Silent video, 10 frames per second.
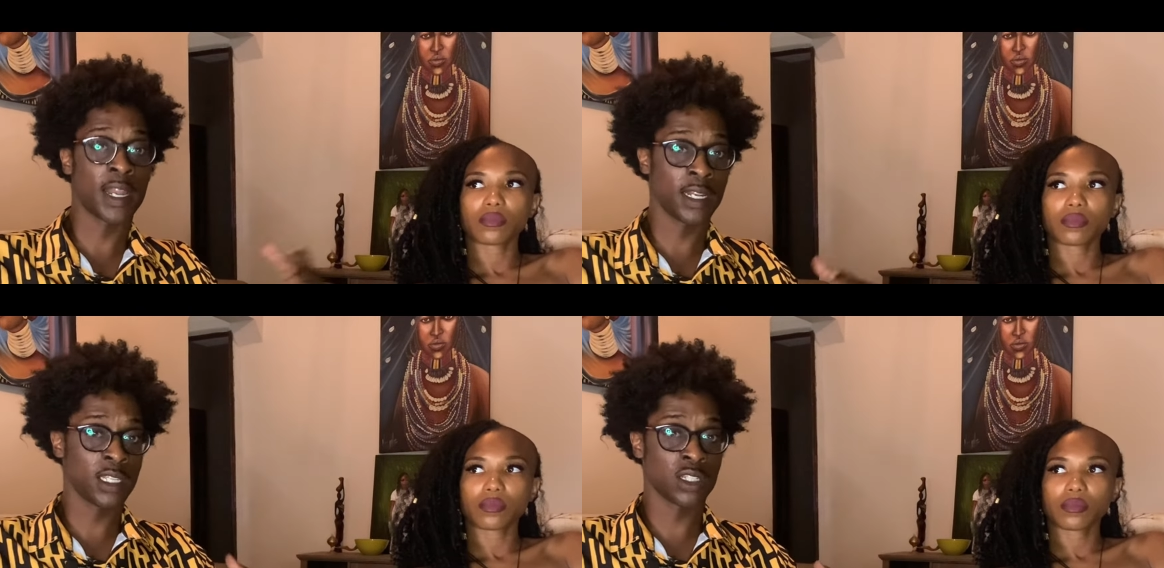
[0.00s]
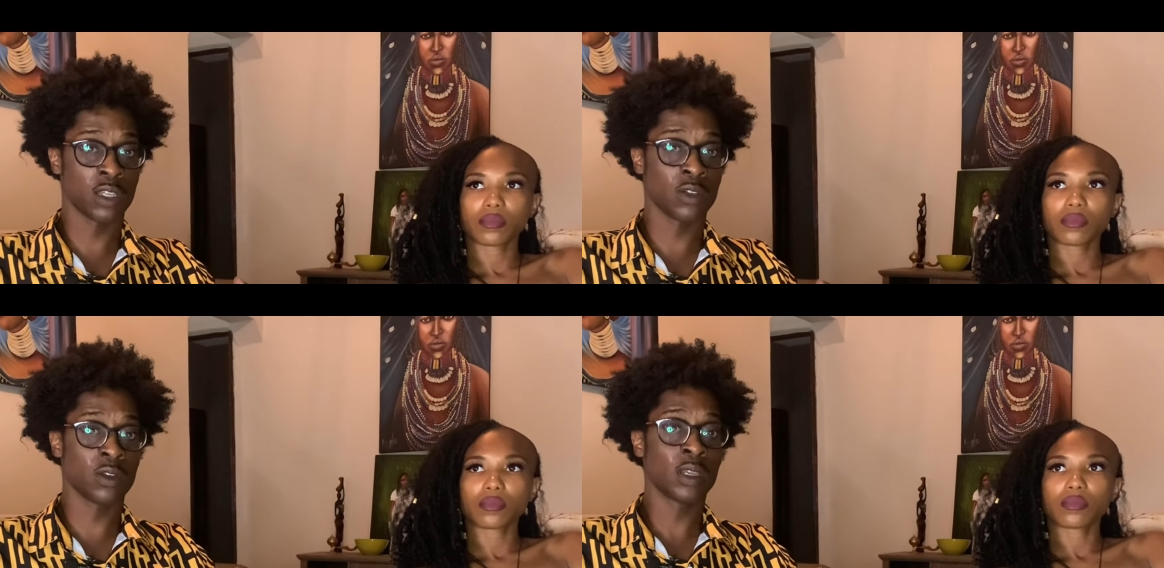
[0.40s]
Speaker 1: in each
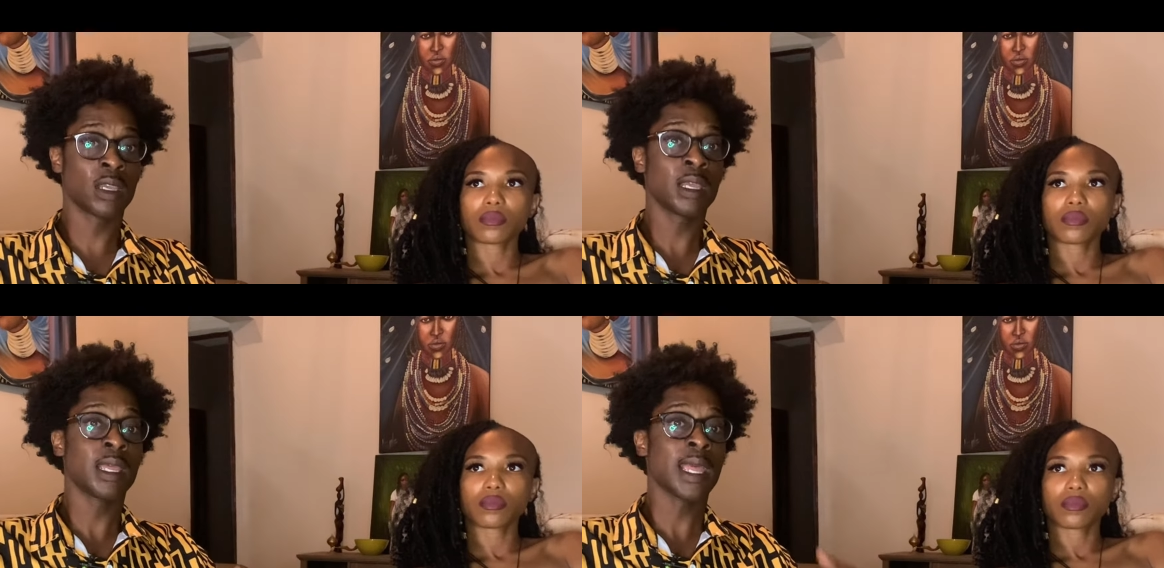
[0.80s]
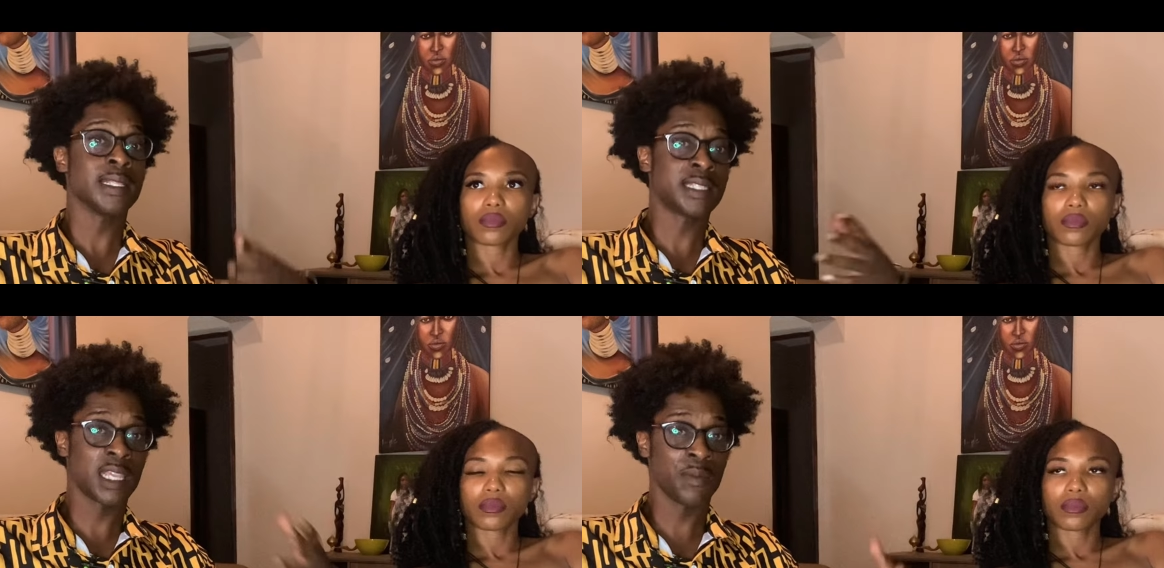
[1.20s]
other
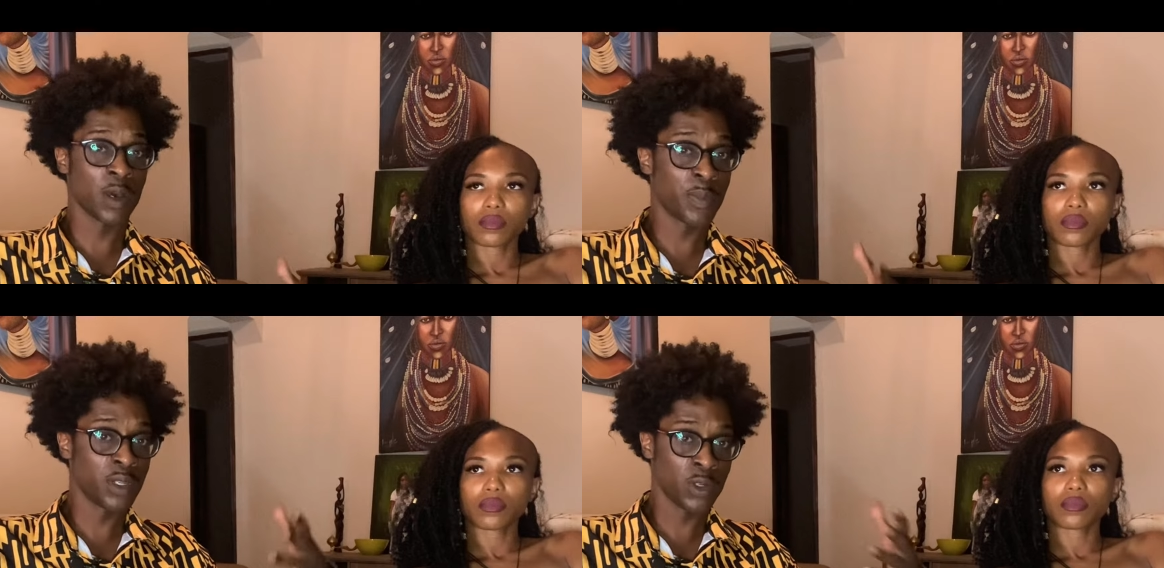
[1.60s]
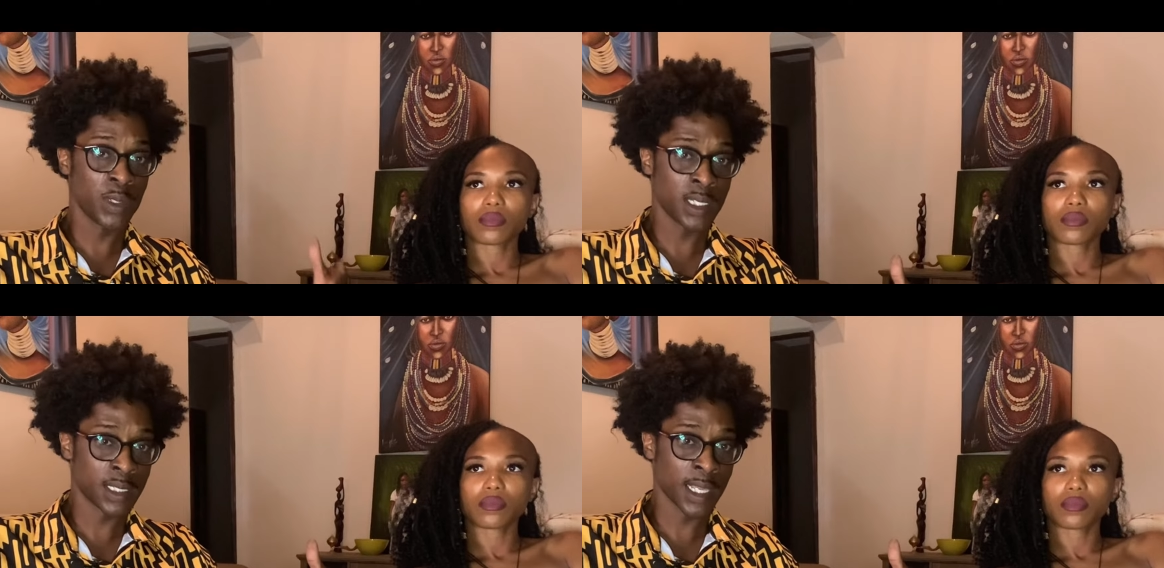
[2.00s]
and team up and do
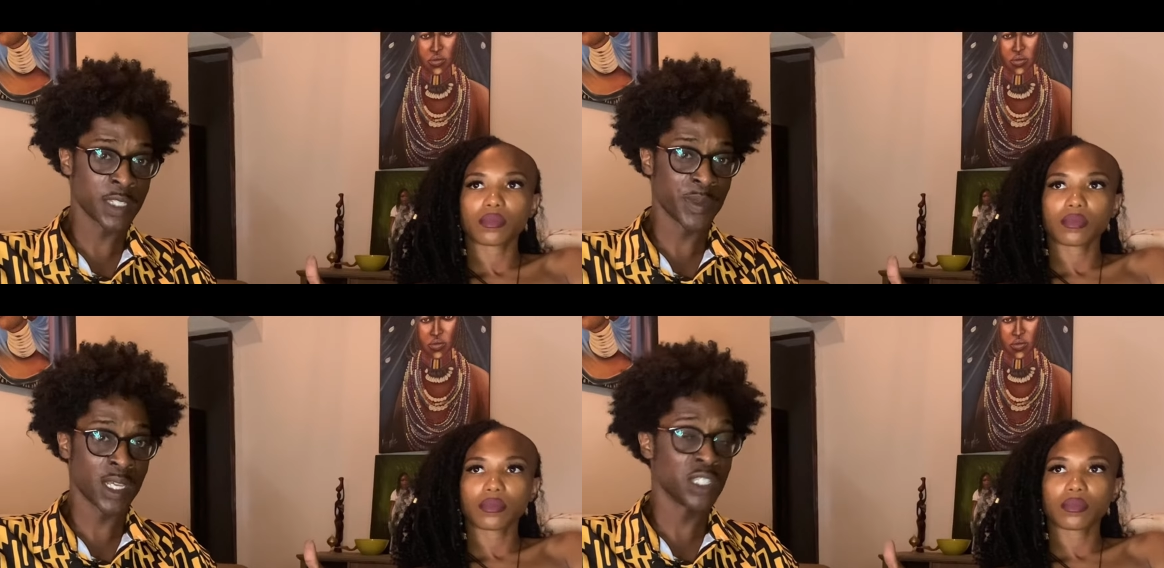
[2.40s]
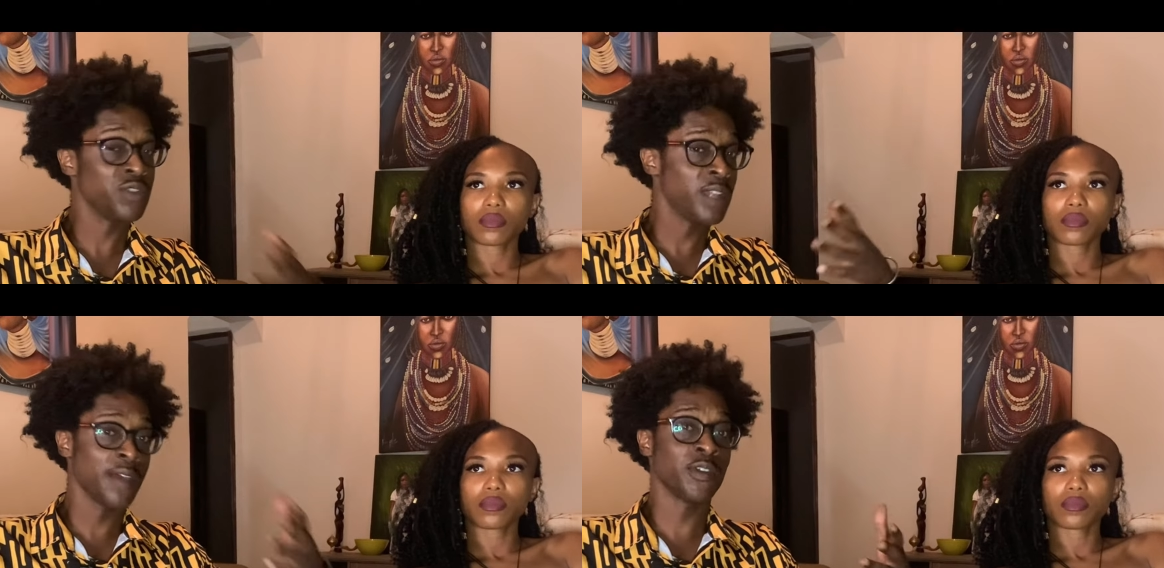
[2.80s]
these things, because
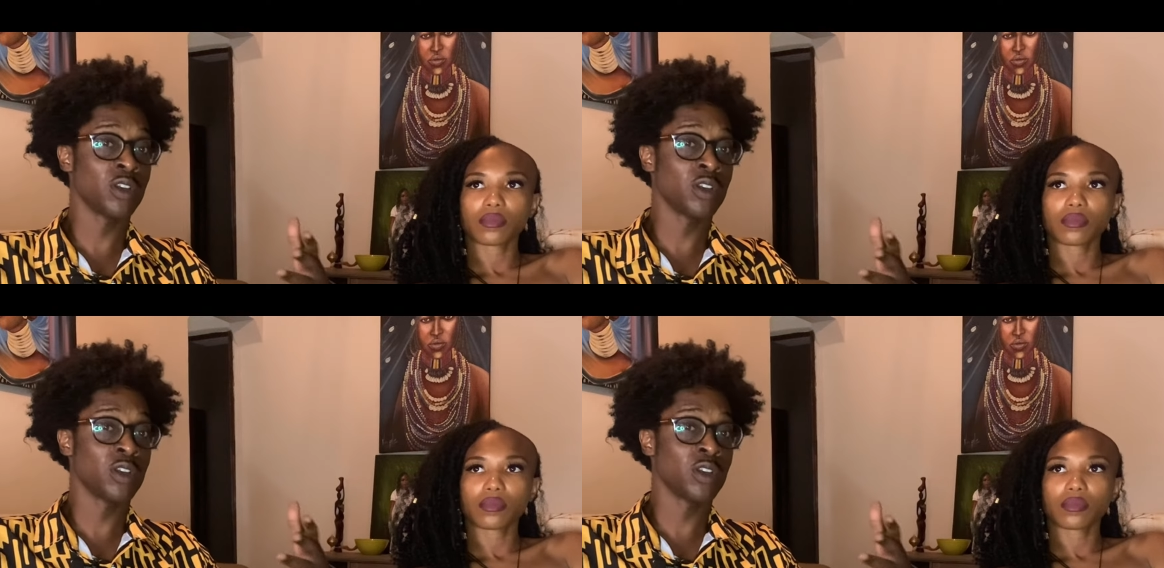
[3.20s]
you never